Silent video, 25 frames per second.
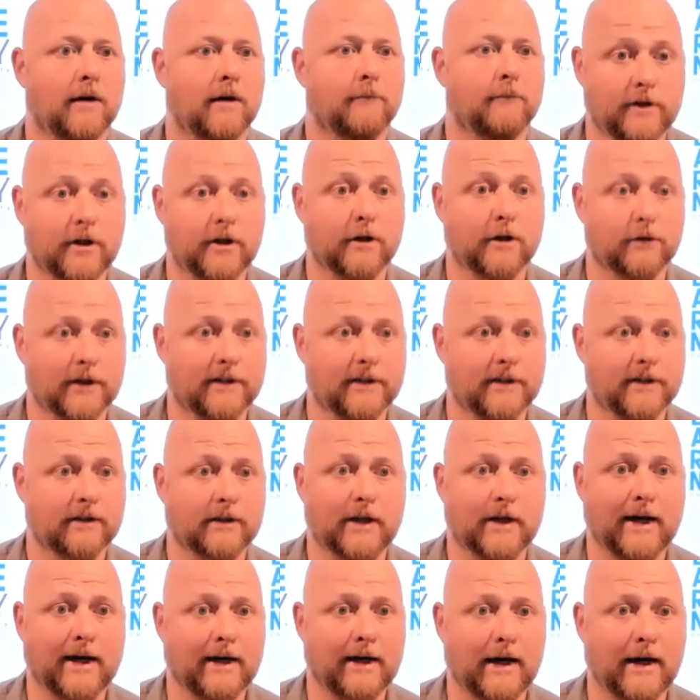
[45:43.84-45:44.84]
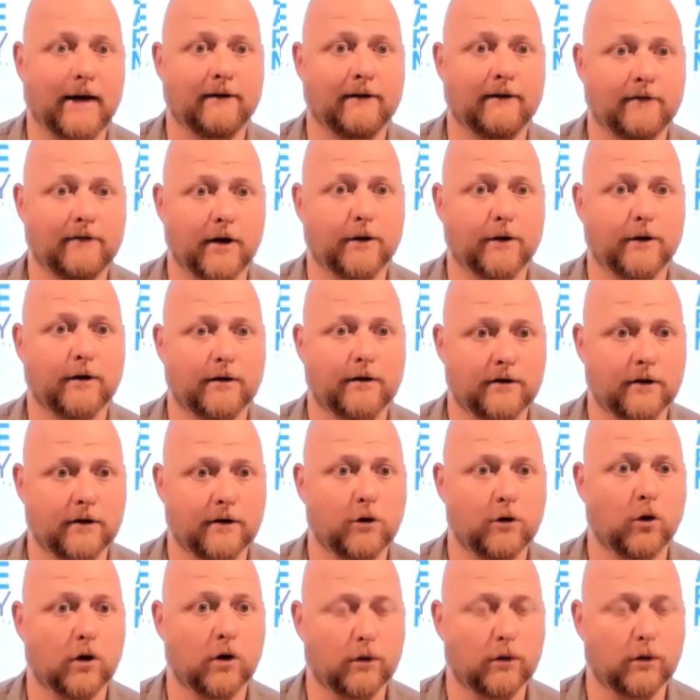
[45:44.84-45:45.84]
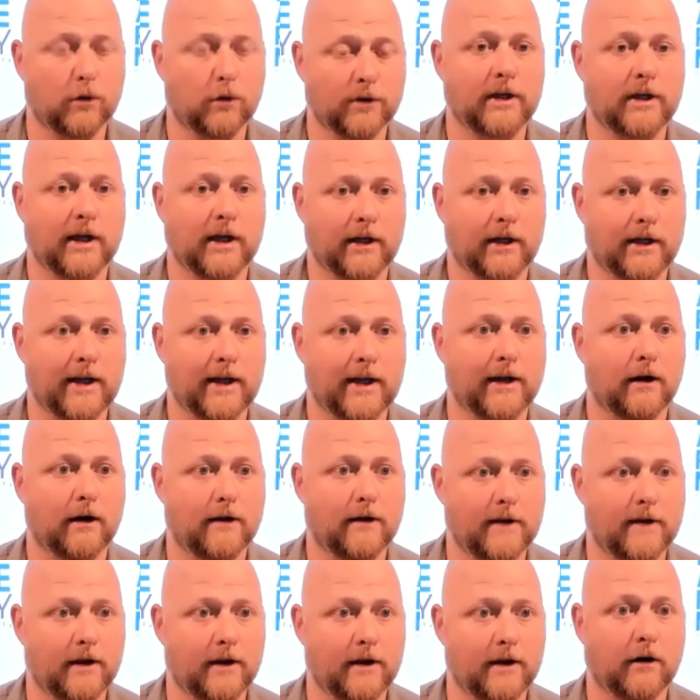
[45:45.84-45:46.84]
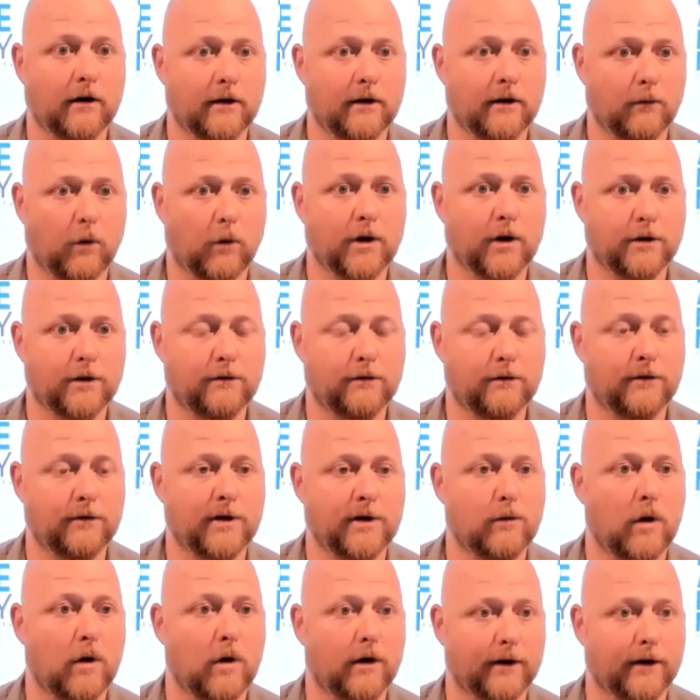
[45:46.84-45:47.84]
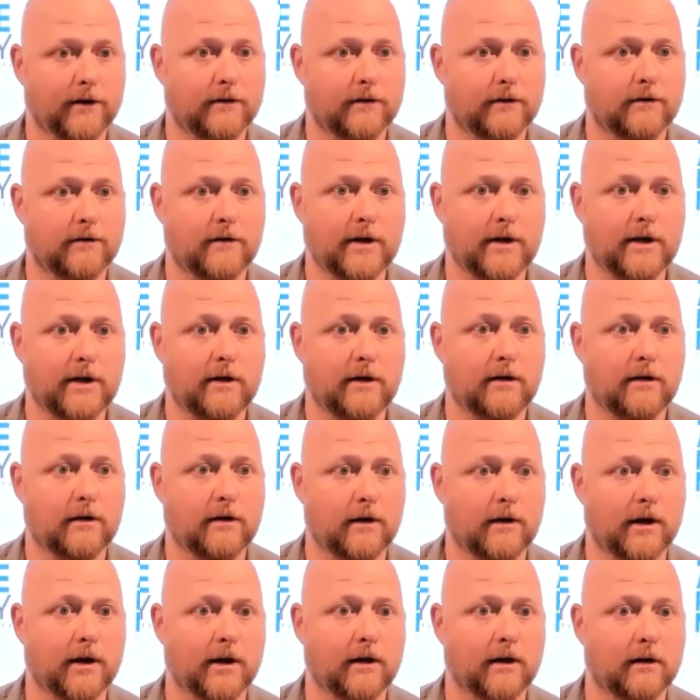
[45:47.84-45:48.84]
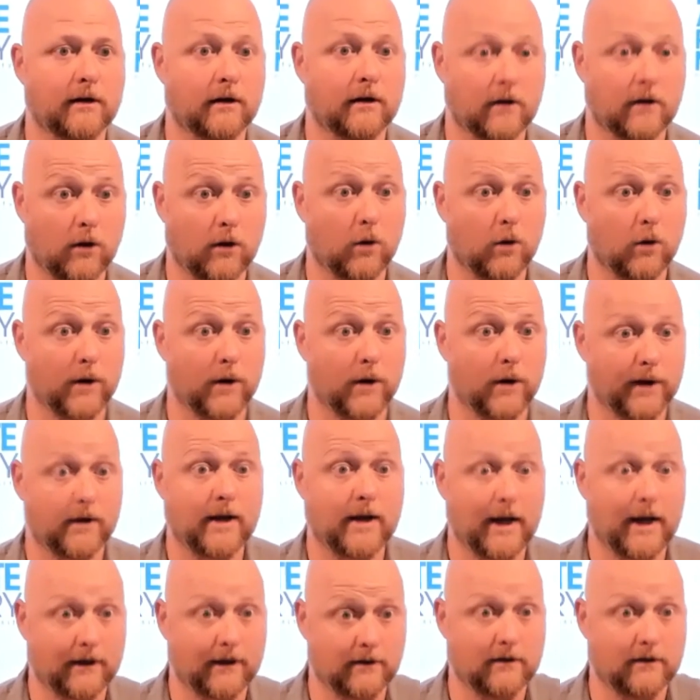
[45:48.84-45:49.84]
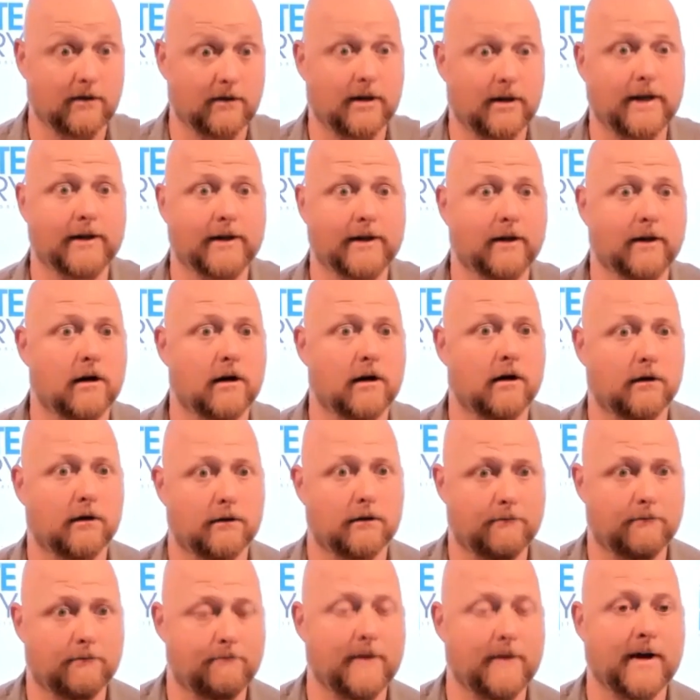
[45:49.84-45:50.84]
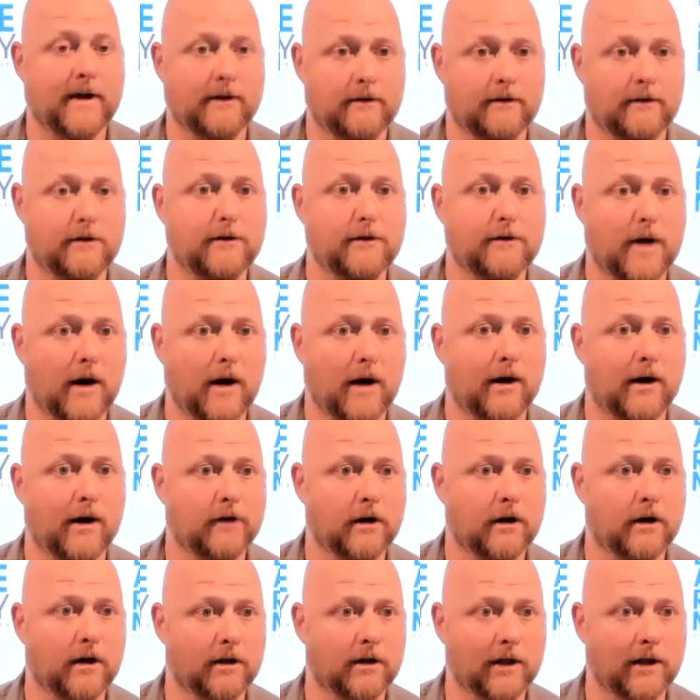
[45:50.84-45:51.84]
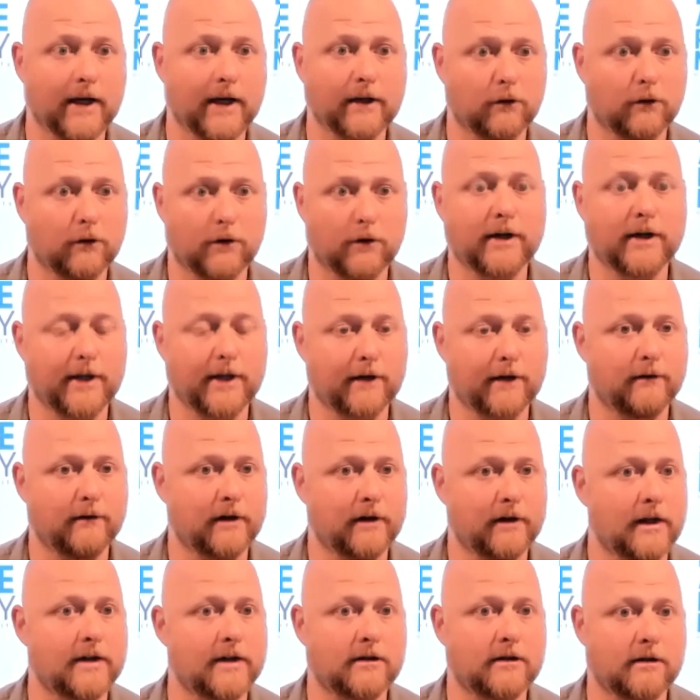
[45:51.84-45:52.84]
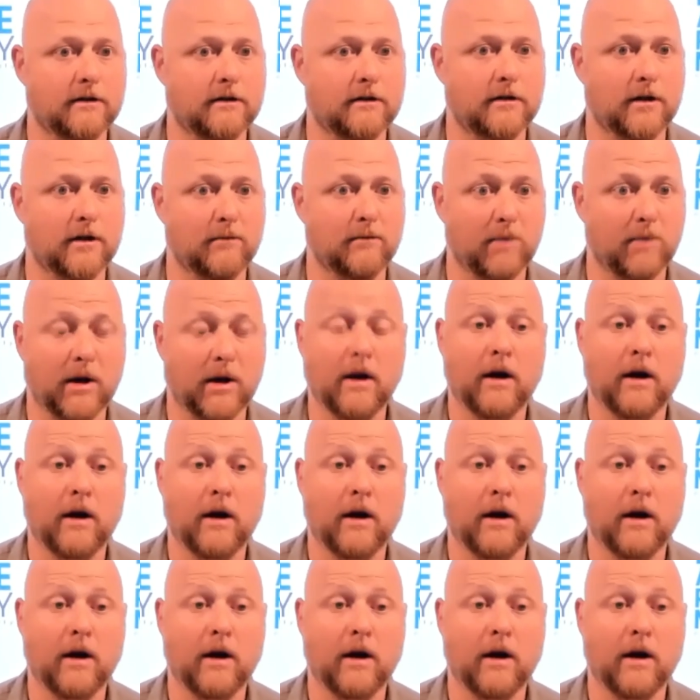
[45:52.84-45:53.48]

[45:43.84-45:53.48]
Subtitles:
You know, listen, I've noticed the door was kicked in on 123 Walnut Street. And according to Texas state law, you now have a landlord-tenant relationship.